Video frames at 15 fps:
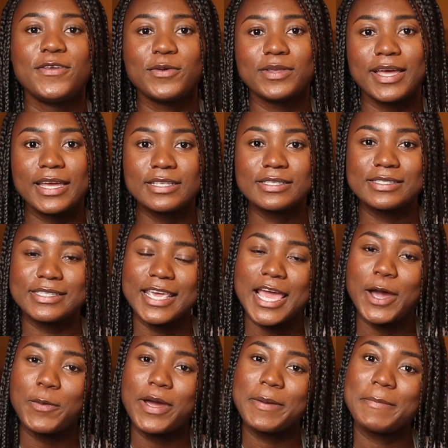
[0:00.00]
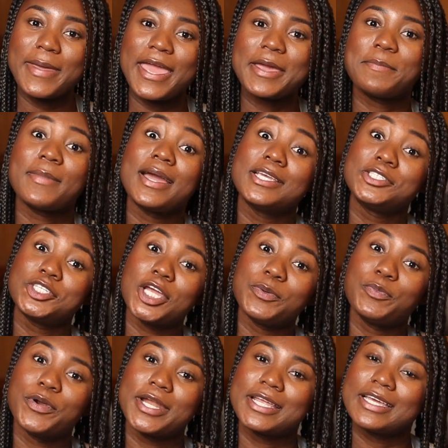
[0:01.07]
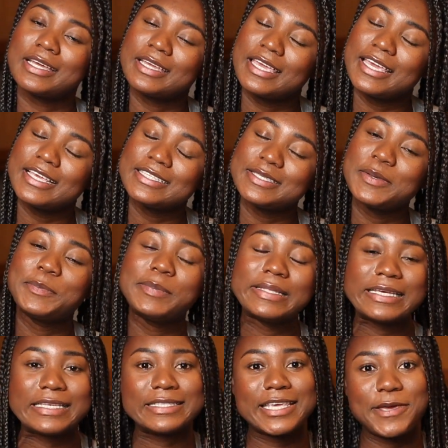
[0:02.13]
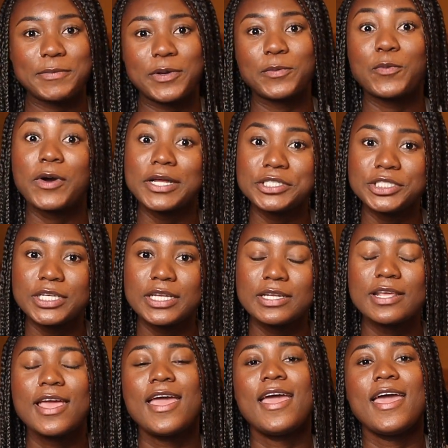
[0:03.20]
you'd like to see how I make my shortbread cookies, please keep on watching.